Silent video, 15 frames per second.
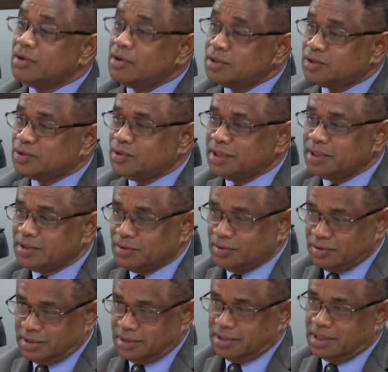also
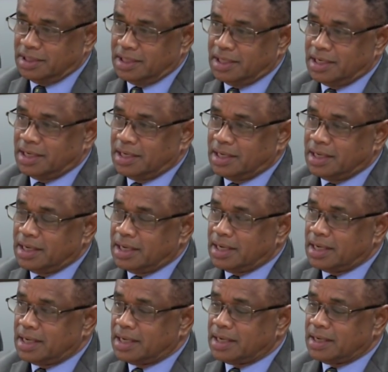include
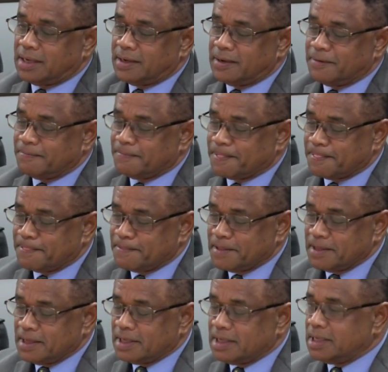the
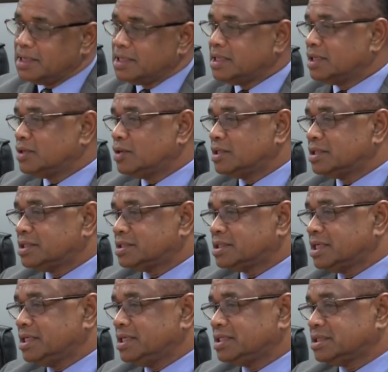
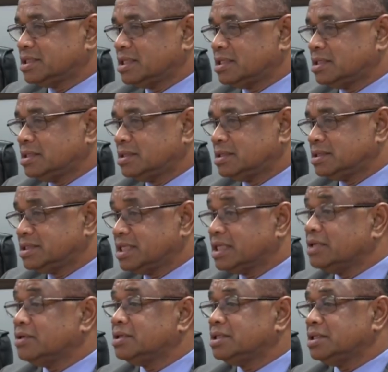non-traditional
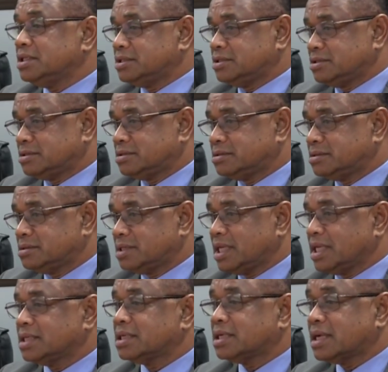security issues
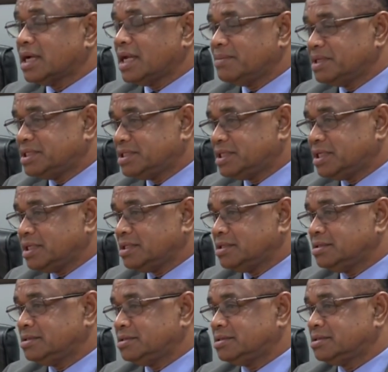like climate change,